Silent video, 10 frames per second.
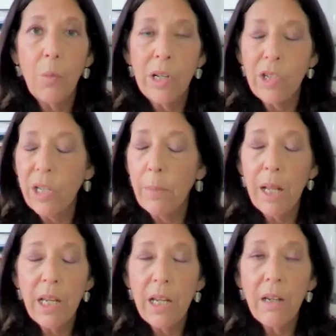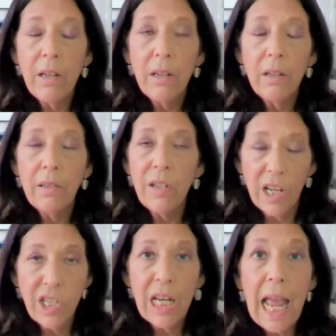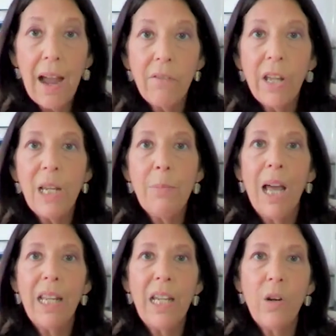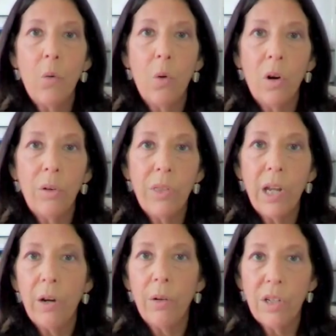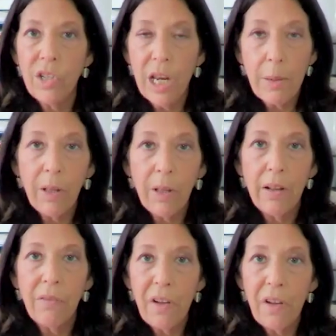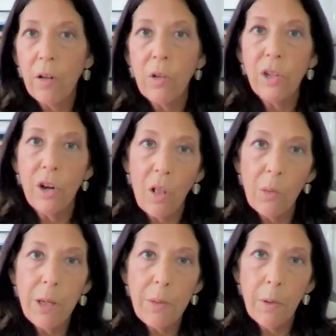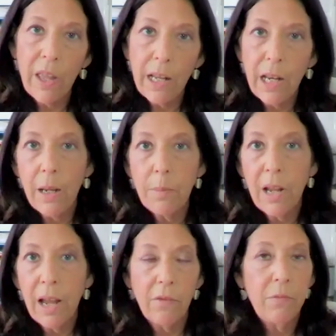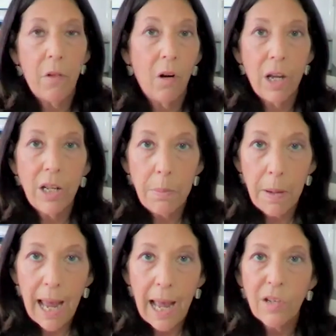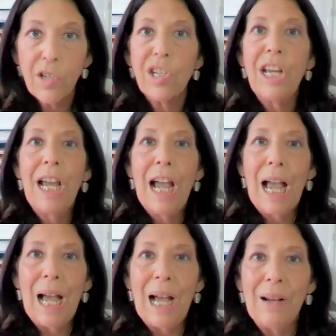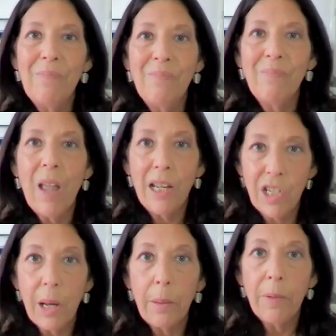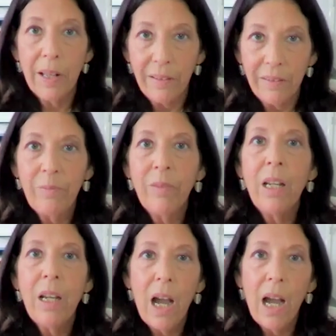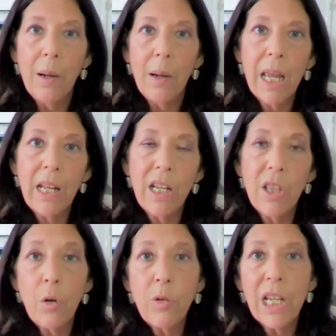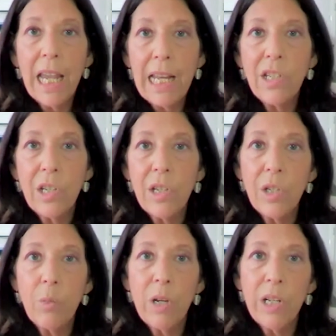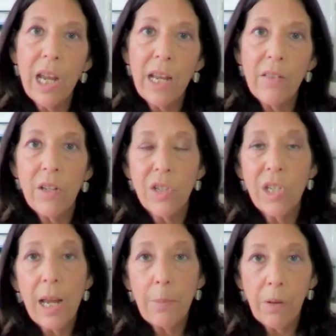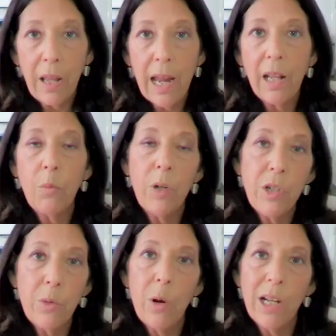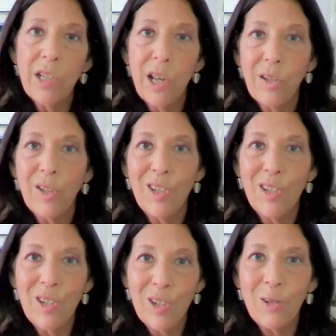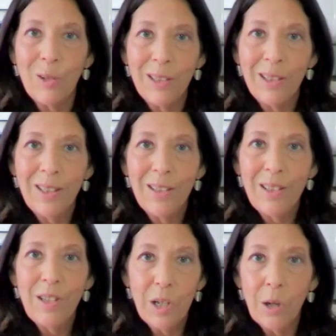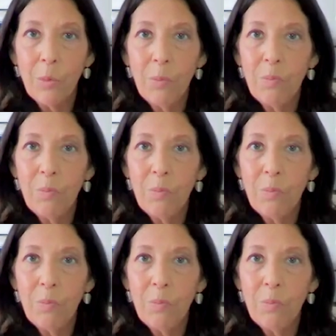when somebody doesn't have anybody or their estate plan failed and all the people they named have already passed, I step in. And in those cases, we take the estate plan and we do what it tells us to do. So,